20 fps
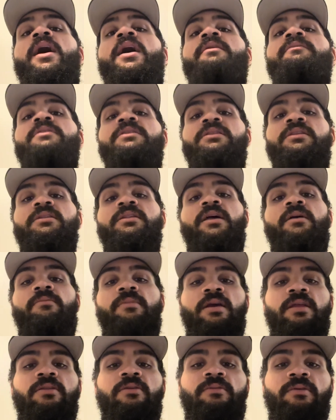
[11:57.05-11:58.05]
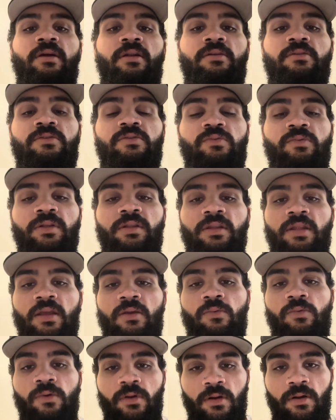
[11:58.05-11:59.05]
everything that made the Raiders what they
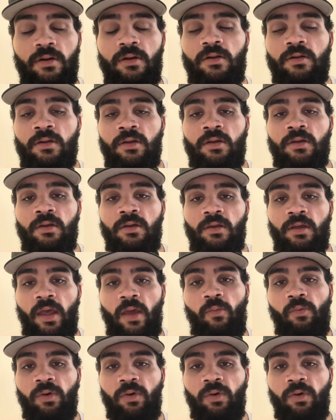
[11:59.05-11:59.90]
were and